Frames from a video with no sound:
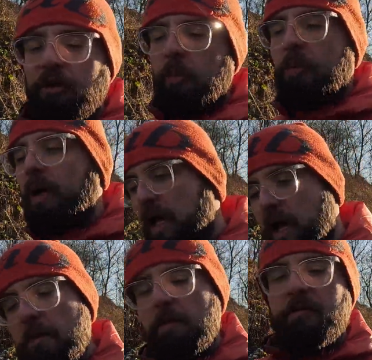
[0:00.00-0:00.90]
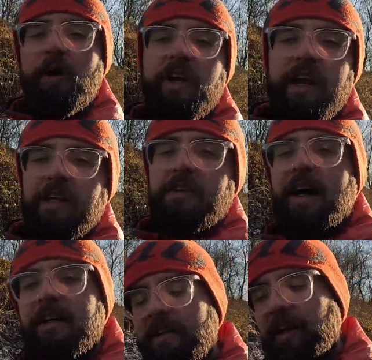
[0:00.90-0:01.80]
up before you get
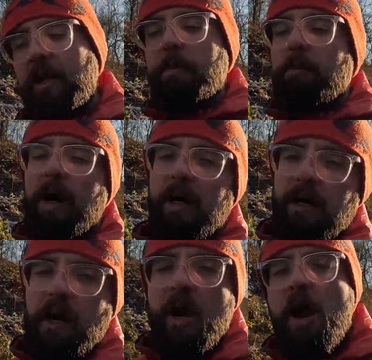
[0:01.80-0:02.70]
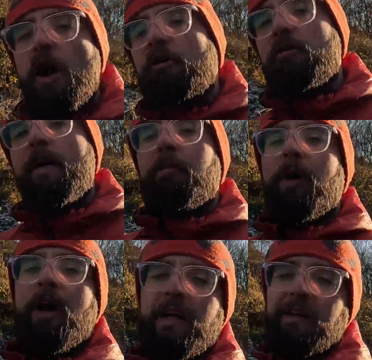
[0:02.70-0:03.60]
inside your sleeping bag.
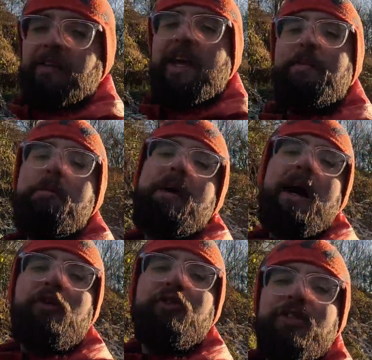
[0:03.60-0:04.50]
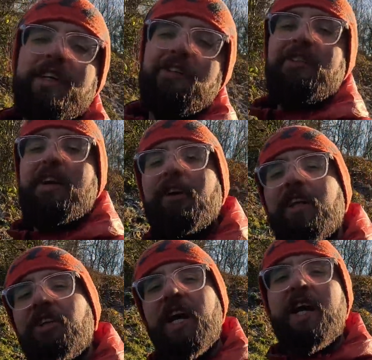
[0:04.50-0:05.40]
Remember, your sleeping bag doesn't
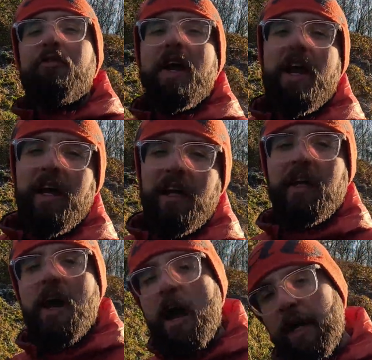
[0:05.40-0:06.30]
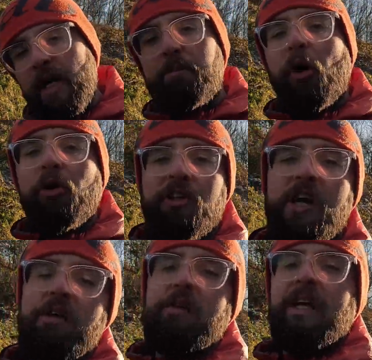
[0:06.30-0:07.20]
necessarily generate heat, your body
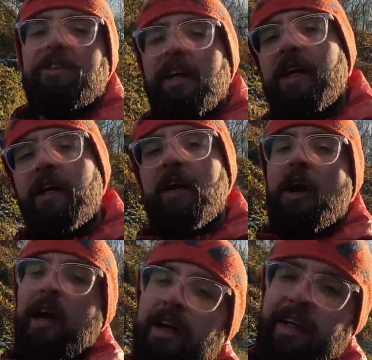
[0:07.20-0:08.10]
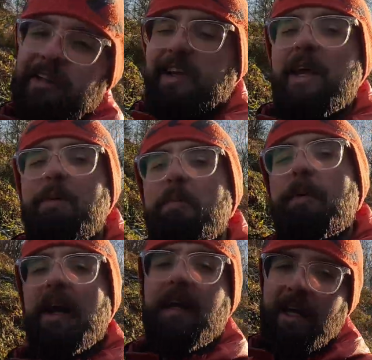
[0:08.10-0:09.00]
generates heat. Your sleeping
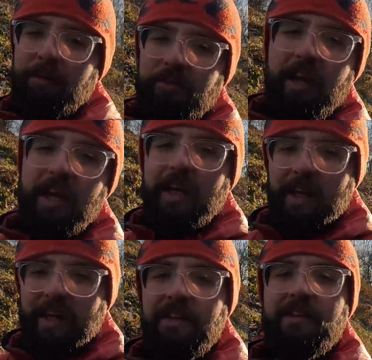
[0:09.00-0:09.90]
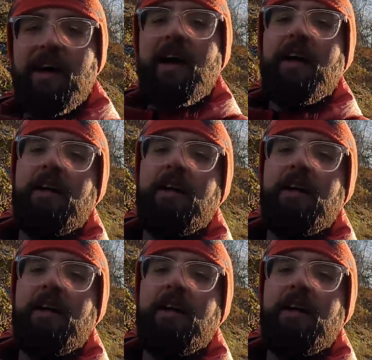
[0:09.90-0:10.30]
bag keeps the heat inside.